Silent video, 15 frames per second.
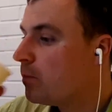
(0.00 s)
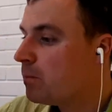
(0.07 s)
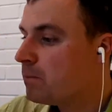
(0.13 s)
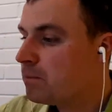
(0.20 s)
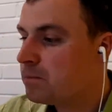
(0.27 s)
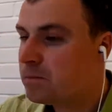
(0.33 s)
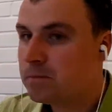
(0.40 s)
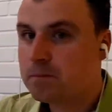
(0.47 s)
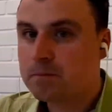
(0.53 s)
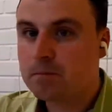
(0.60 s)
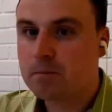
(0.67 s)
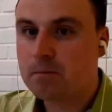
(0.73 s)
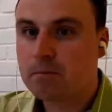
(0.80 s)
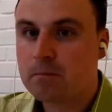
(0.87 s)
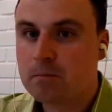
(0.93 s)
I gotta brush
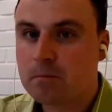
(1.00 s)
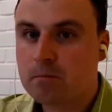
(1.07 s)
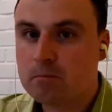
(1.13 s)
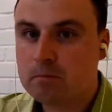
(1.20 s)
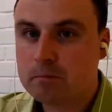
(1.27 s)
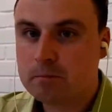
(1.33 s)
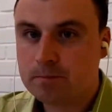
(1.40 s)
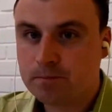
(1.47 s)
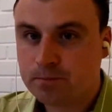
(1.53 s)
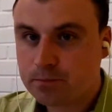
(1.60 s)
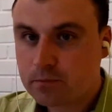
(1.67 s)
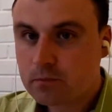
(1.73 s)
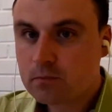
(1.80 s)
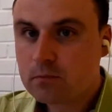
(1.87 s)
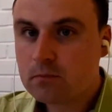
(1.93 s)
my teeth,
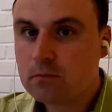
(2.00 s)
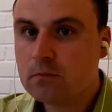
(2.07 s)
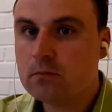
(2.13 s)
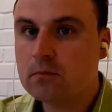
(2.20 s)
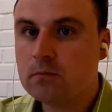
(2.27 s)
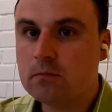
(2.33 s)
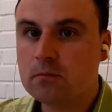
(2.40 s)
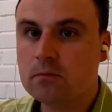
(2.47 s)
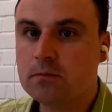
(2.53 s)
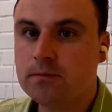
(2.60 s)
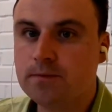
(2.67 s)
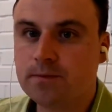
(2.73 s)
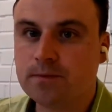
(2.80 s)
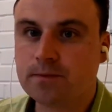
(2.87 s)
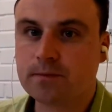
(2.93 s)
or it's
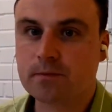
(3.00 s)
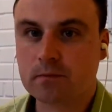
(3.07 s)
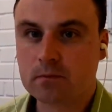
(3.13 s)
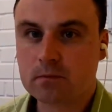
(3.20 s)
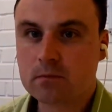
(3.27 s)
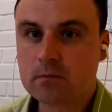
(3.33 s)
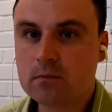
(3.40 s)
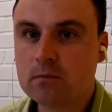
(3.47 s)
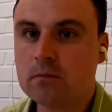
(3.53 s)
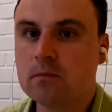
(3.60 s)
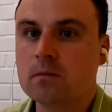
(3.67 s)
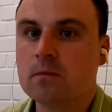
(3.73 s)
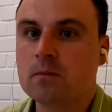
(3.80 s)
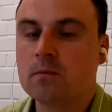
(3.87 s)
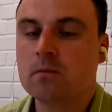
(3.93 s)

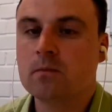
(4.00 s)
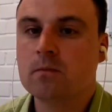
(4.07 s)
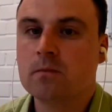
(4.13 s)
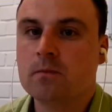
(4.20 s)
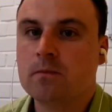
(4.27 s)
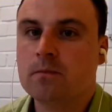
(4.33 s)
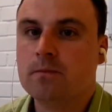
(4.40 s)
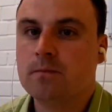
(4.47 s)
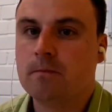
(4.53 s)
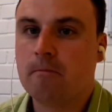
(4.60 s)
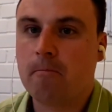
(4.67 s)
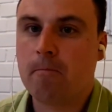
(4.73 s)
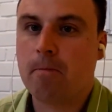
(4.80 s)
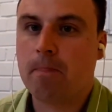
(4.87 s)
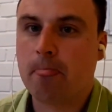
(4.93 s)
just right there.
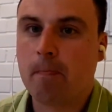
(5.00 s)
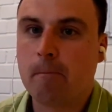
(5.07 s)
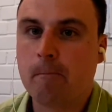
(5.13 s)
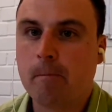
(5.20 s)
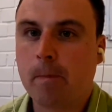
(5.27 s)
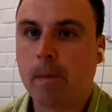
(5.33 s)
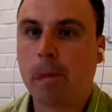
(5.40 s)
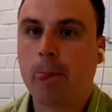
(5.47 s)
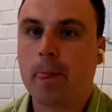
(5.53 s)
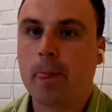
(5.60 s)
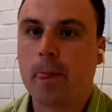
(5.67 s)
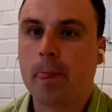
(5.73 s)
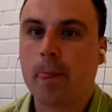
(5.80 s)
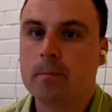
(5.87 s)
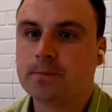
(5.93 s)
Is you're
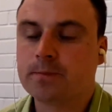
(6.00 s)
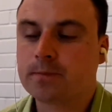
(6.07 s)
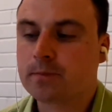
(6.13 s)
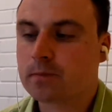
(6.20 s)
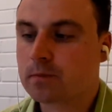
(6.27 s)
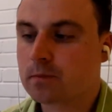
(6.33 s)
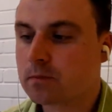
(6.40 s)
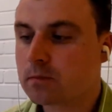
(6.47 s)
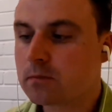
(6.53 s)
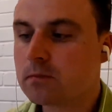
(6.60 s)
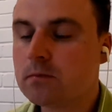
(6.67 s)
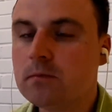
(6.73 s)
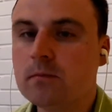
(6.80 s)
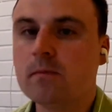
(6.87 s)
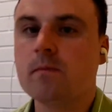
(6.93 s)
telling as a
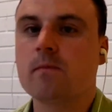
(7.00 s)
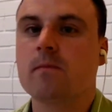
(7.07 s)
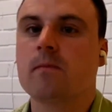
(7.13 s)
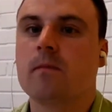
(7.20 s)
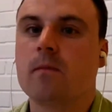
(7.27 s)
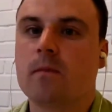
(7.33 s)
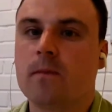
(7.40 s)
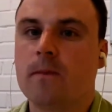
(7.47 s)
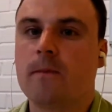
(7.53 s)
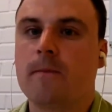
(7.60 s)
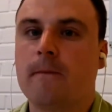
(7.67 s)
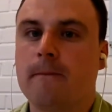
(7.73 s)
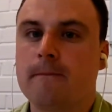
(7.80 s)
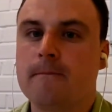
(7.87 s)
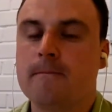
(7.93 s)
native speaker, it
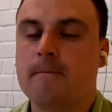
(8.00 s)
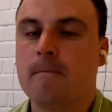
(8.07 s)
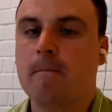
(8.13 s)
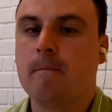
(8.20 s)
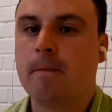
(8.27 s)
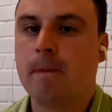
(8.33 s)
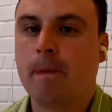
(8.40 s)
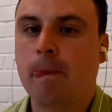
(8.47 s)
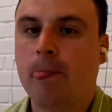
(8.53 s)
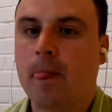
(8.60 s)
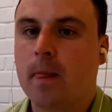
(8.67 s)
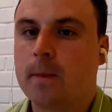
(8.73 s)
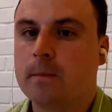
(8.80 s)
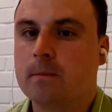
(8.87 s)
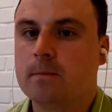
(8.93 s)
means that you need
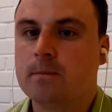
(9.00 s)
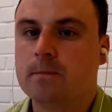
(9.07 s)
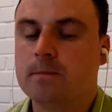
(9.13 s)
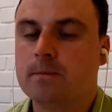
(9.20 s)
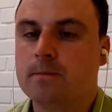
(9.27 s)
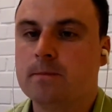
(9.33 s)
to go.